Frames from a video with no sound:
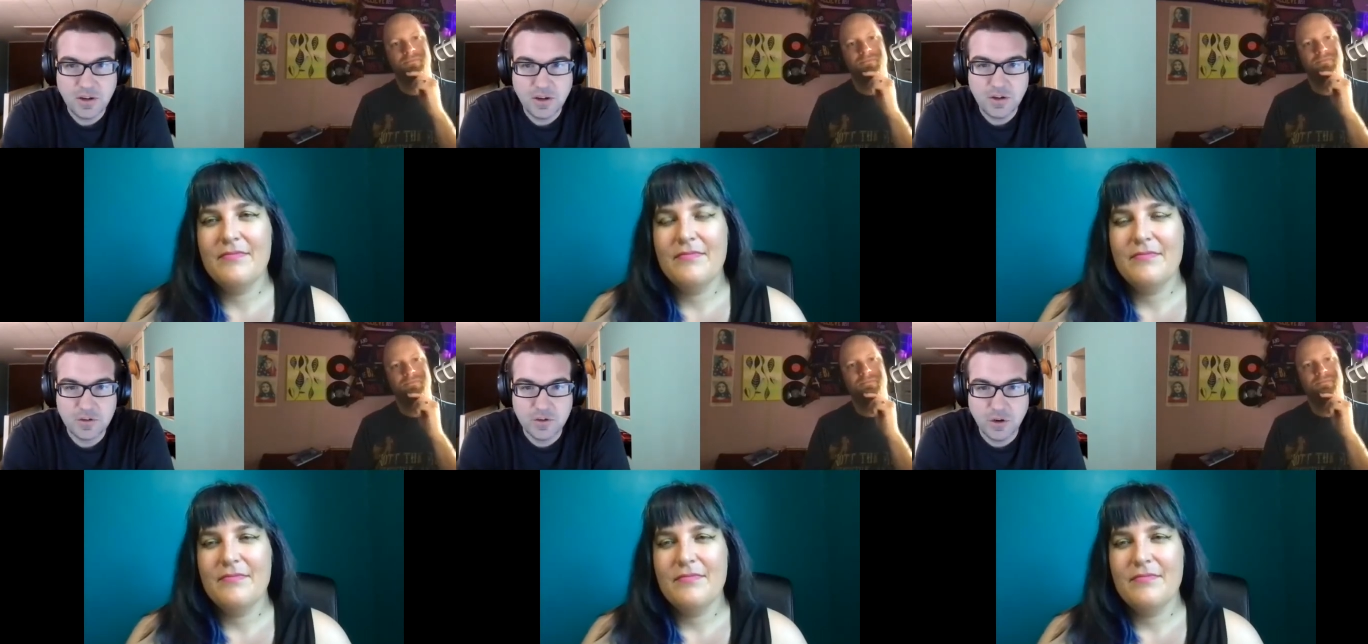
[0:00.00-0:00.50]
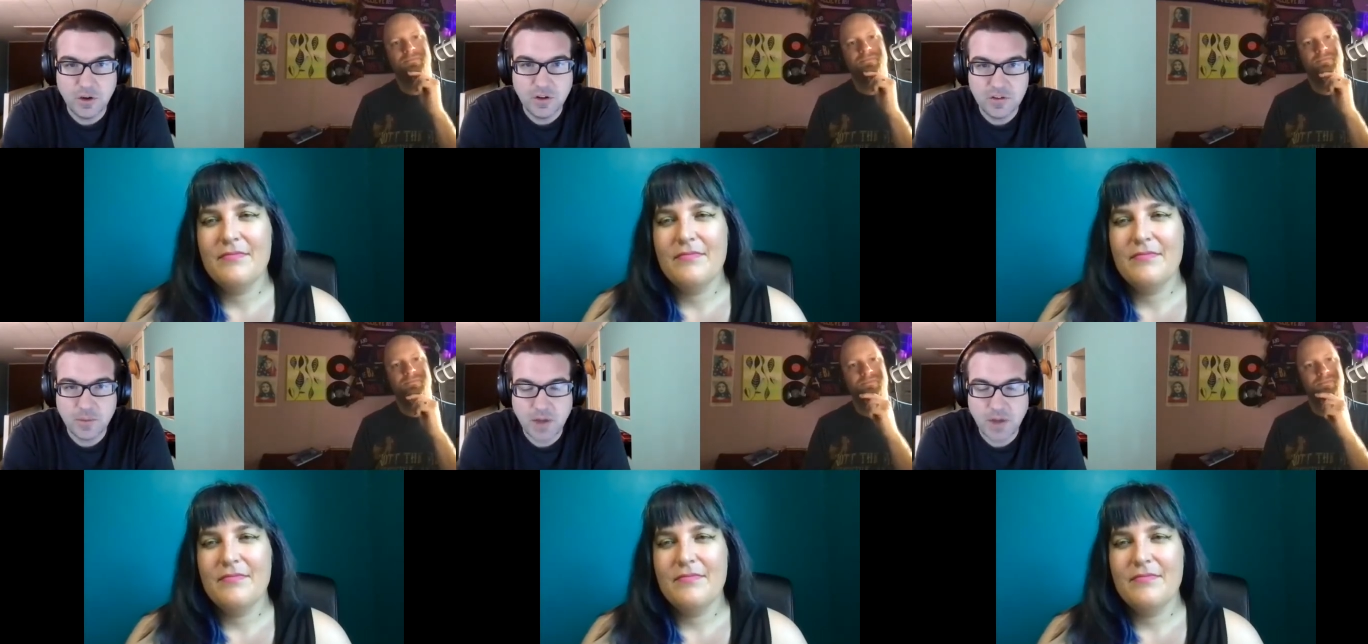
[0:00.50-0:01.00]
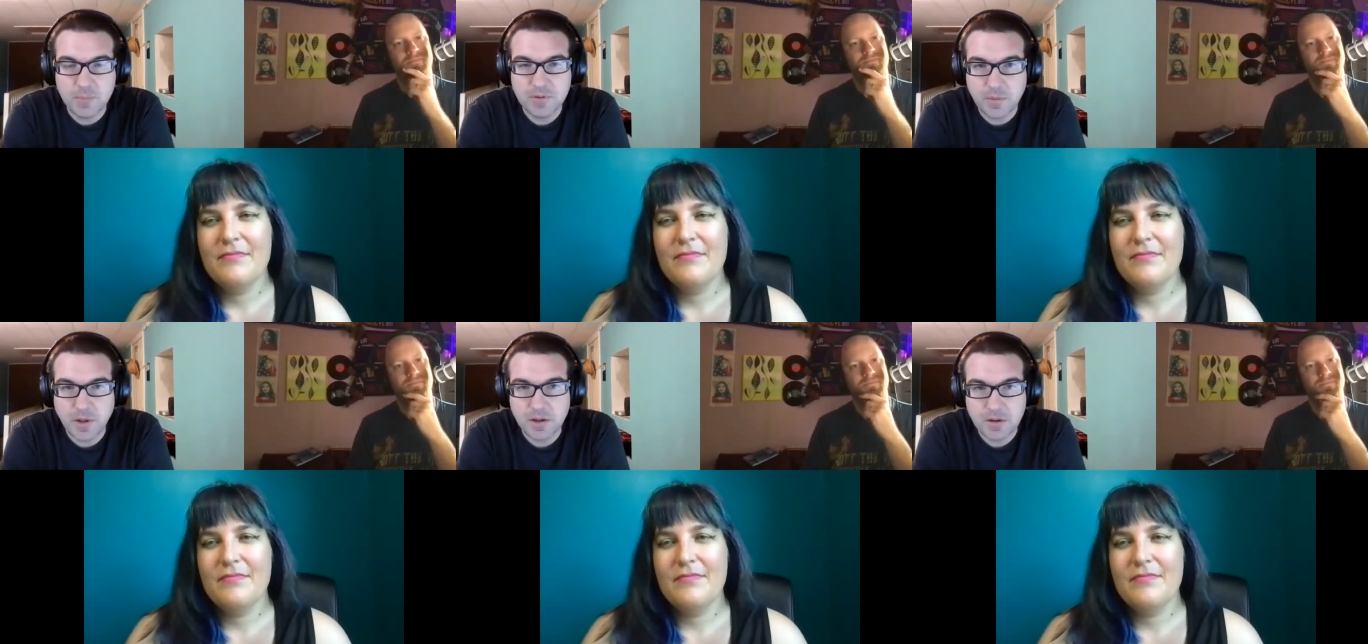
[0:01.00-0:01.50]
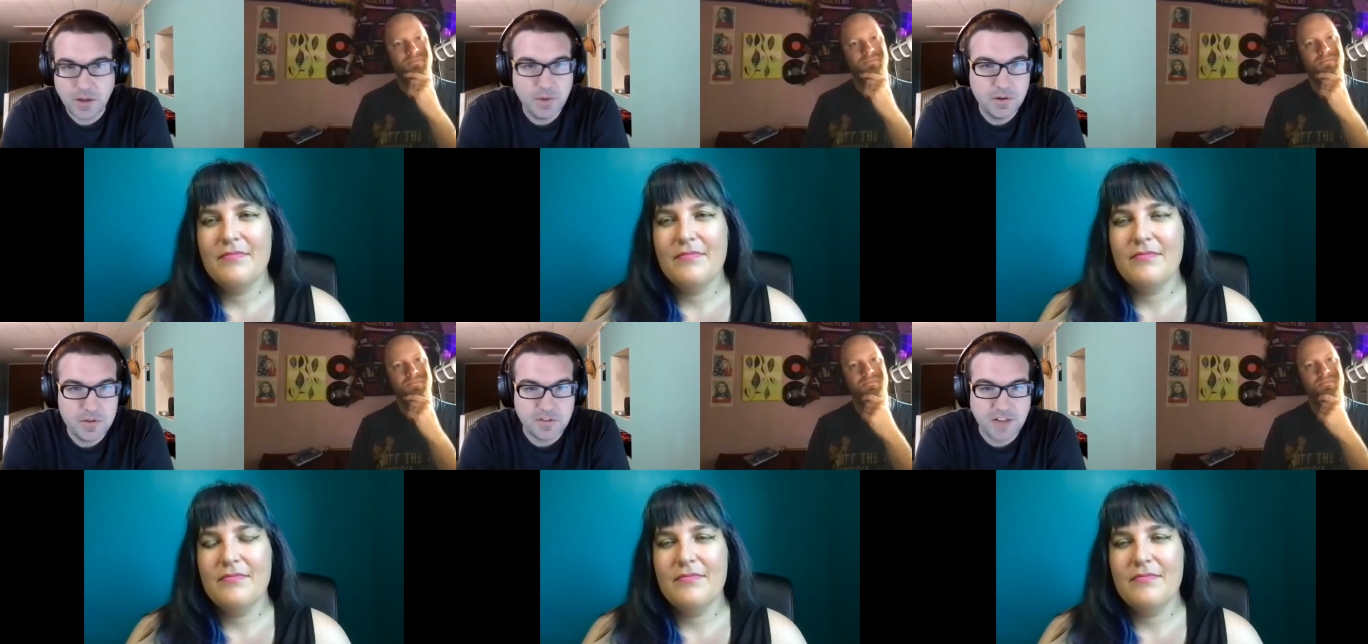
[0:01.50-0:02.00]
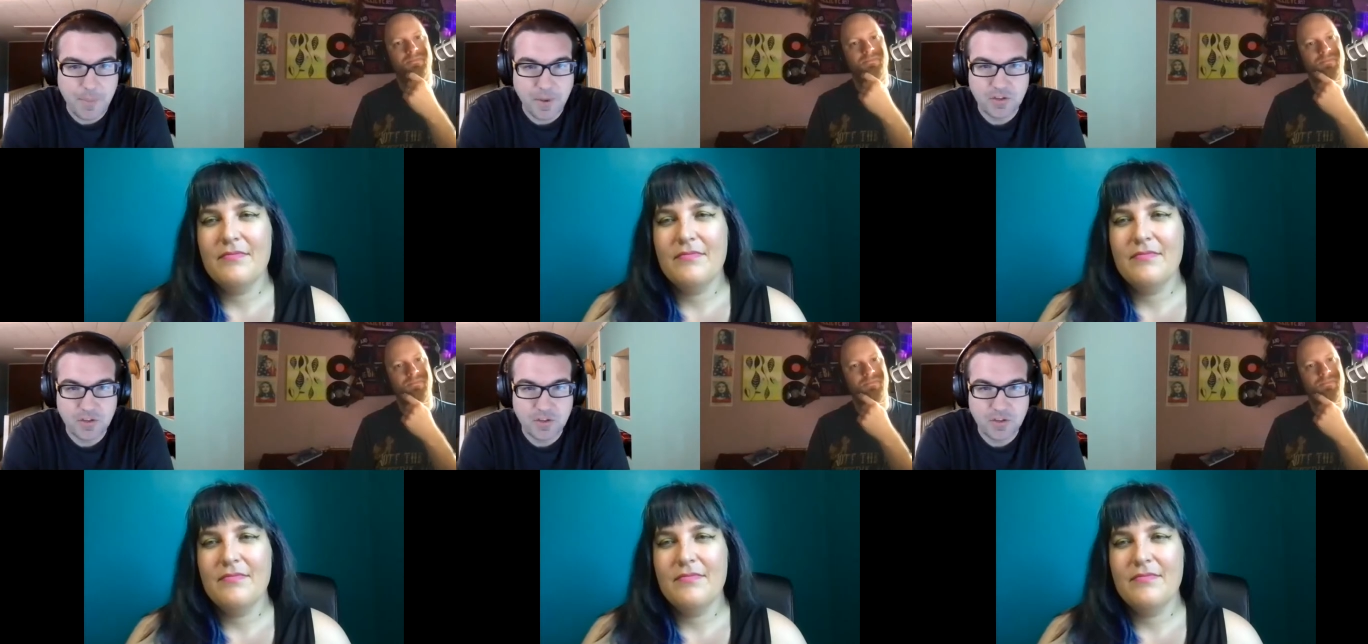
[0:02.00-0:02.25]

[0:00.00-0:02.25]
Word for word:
Speaker 1: it's good. And sometimes I'm like, I'm into this topic.